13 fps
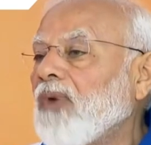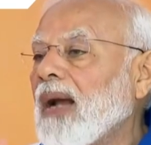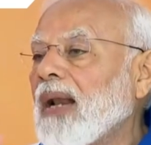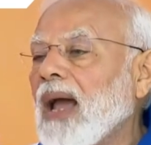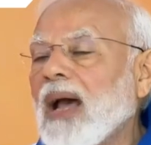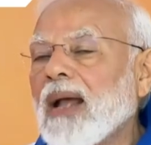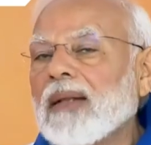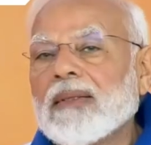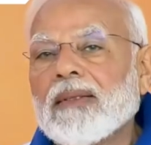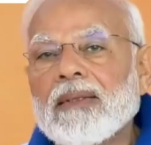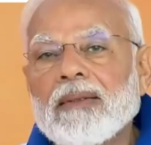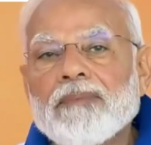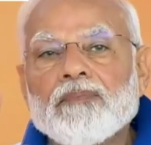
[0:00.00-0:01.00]
one earth,
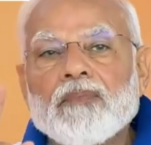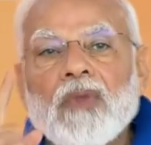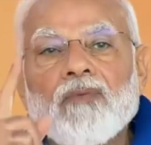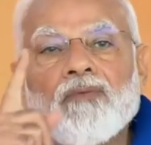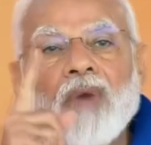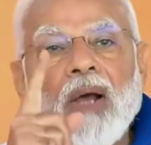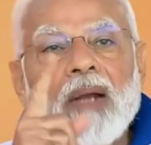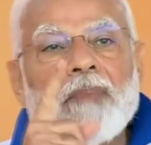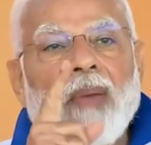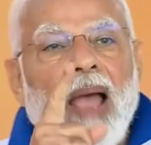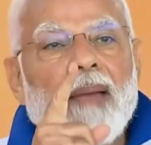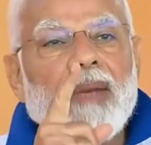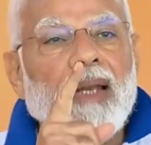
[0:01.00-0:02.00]
one
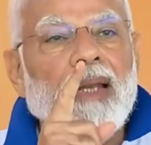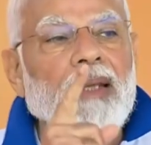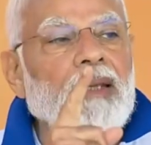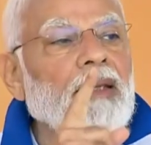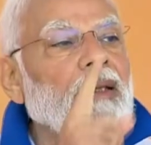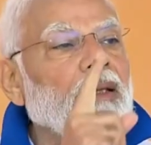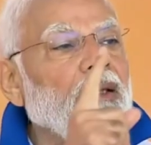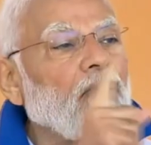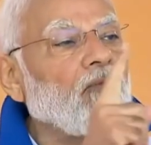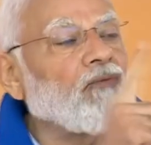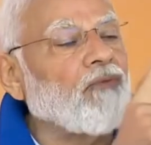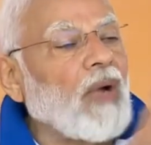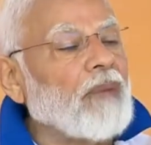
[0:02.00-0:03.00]
family,
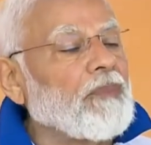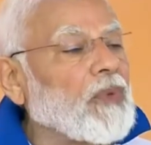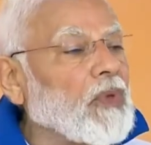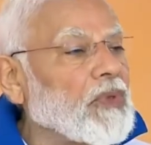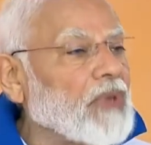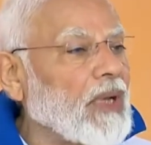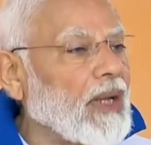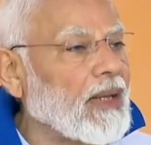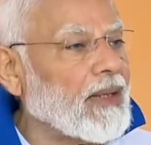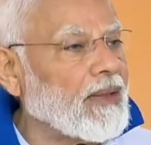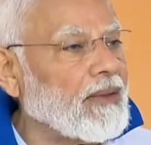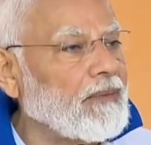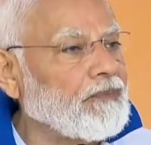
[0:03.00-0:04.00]
one future.
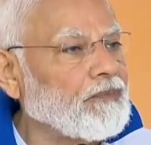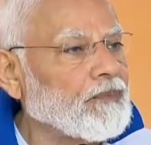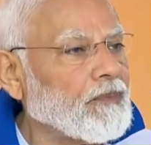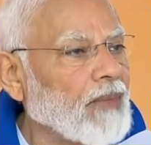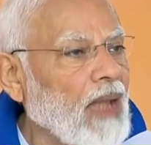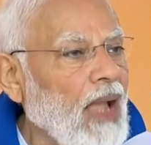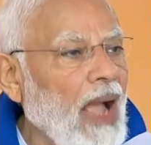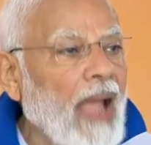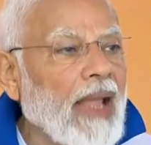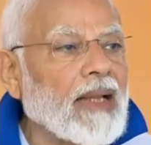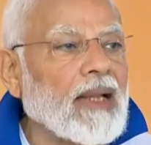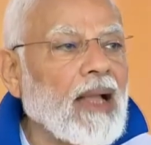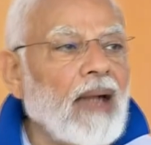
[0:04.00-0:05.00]
I
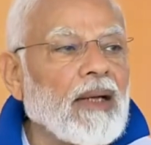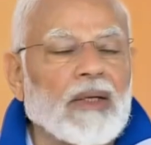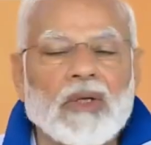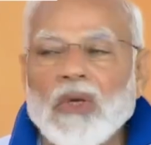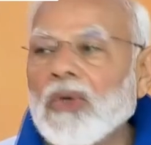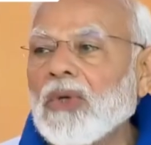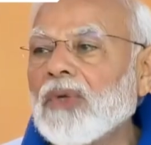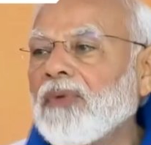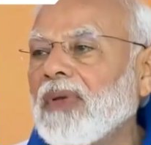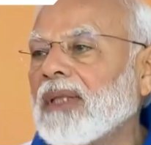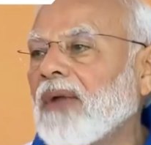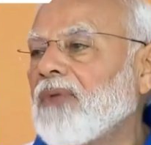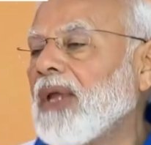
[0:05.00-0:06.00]
conclude
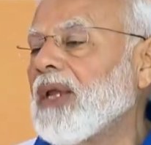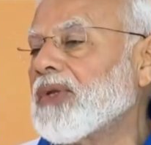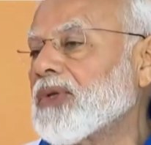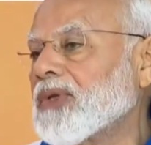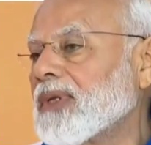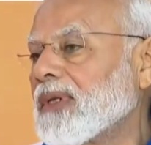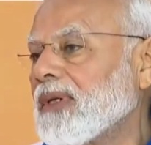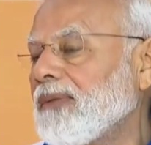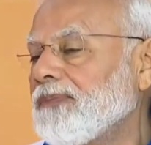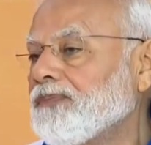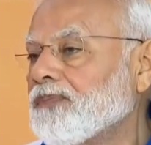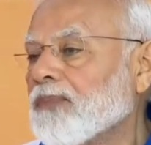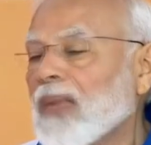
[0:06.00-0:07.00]
with a wish.
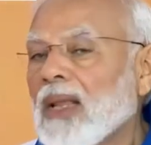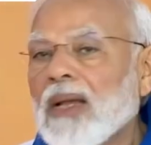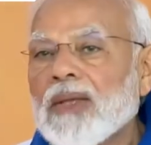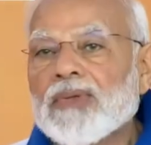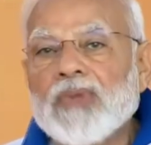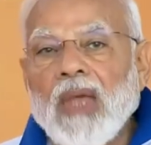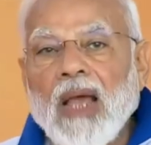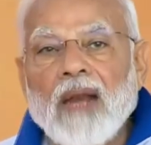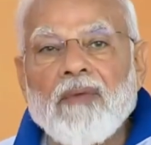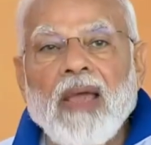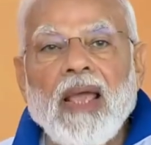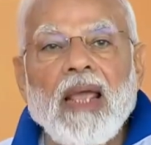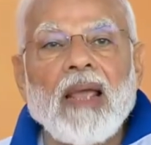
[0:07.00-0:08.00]

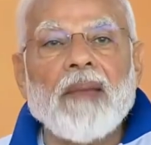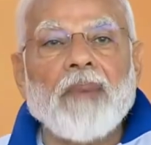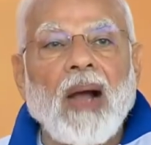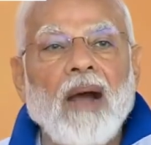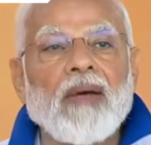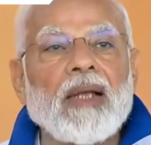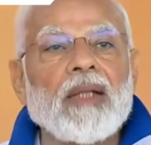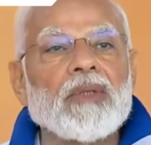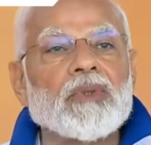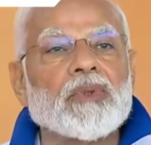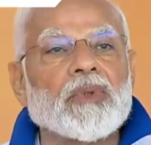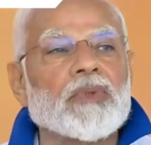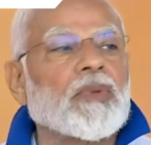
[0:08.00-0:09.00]
Sarve
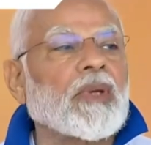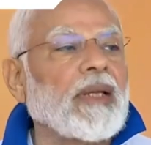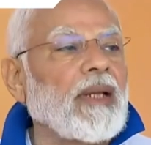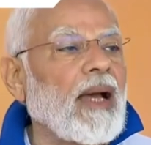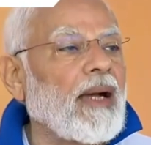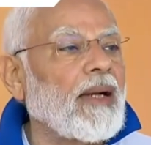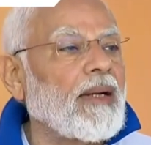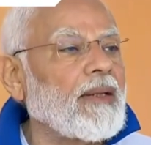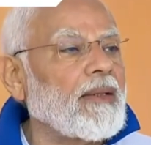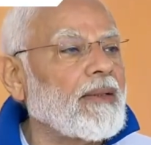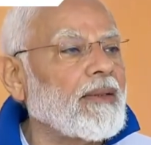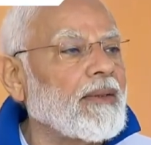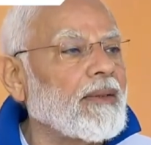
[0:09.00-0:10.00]
bhavantu sukhinah,
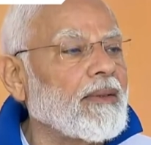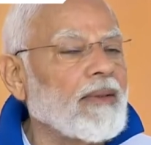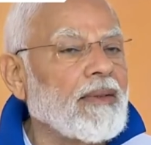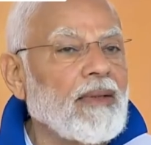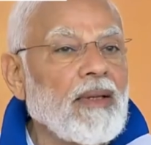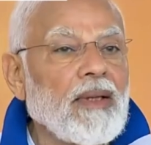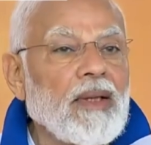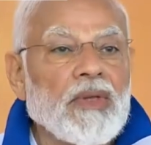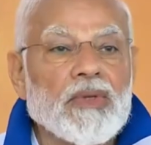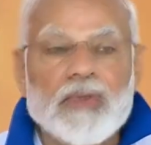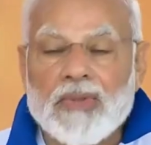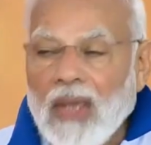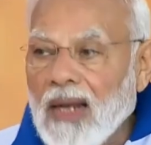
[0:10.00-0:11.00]

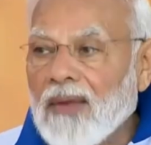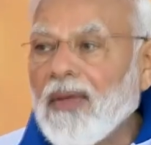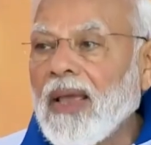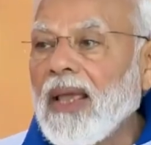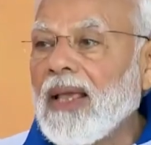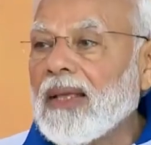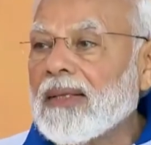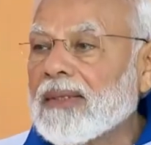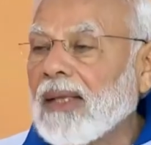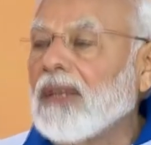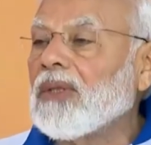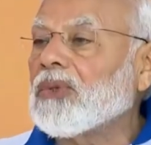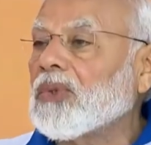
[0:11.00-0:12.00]
sarve
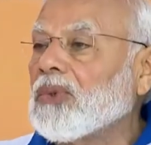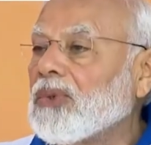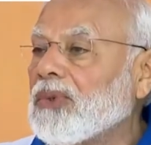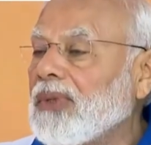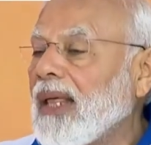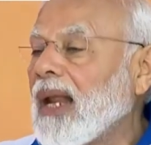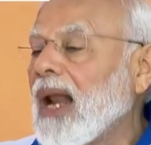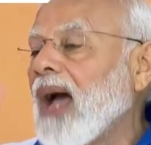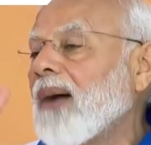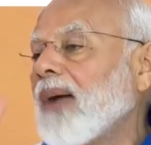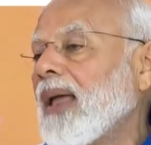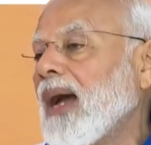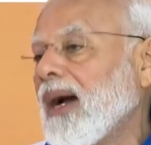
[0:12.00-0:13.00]
santu
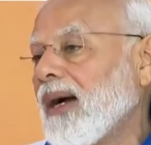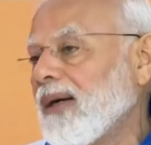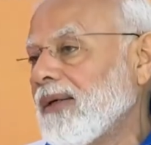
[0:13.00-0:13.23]
niramaya.